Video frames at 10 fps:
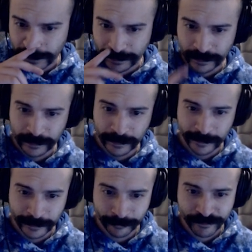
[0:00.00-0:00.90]

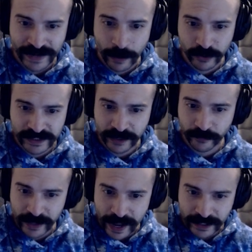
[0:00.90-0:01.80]
Towers hit
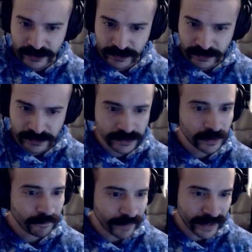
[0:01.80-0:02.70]
reactions.
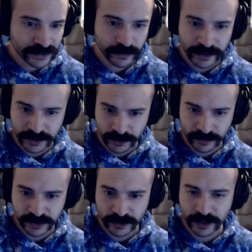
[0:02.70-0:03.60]
That's great too,
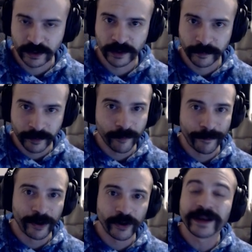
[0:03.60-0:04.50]
so you get a little bit
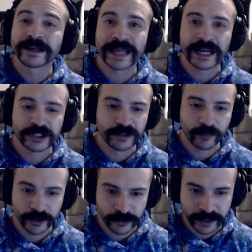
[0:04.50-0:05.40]
better indication of
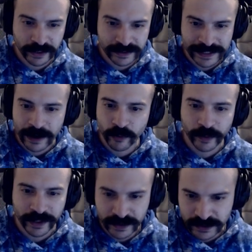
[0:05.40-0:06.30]
when you're hitting a tower, when
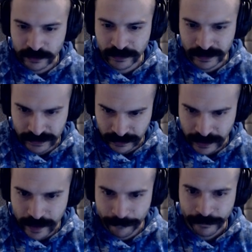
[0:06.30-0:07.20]
it hits you, things like
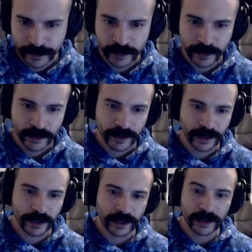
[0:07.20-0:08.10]
that.
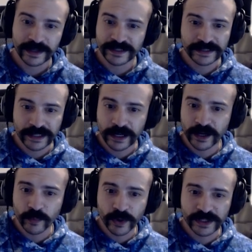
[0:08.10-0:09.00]
And as I said
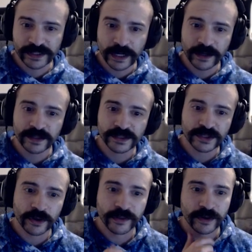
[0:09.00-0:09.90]
here, we're excited to
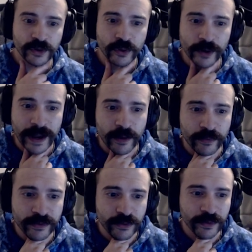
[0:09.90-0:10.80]
start the new year out
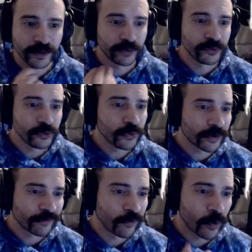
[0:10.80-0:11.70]
with you and a new
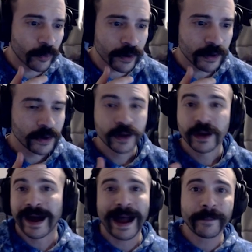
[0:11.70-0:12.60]
look forward.
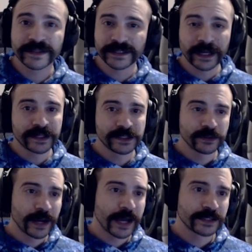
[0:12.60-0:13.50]
I'm excited too,
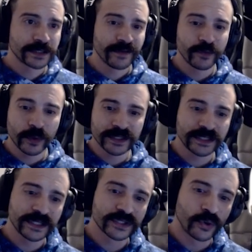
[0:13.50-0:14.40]
guys. If you want to see
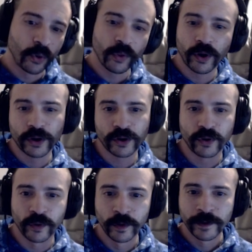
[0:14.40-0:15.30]
this whole
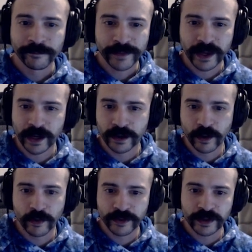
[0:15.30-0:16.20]
article and
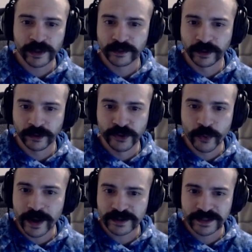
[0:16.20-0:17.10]
all the little
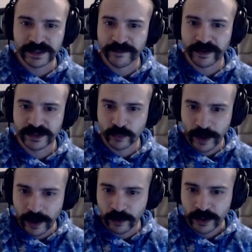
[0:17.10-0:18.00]
nuances of it as
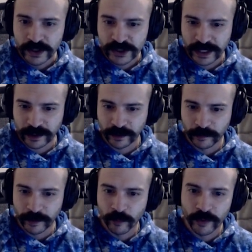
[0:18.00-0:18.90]
well, check out a little
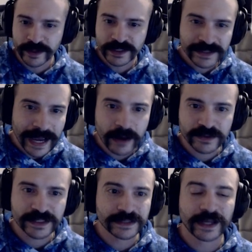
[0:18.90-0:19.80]
bit more of these sounds,
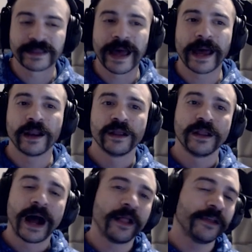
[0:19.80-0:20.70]
things like that.
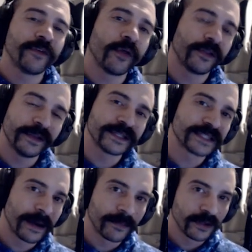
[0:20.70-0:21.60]
I'll leave all the links
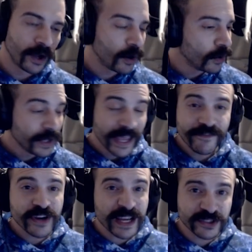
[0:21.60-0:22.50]
down below. If
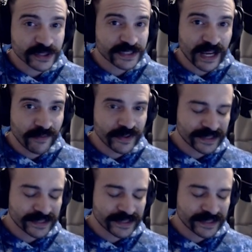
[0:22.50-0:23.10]
you guys are excited for this,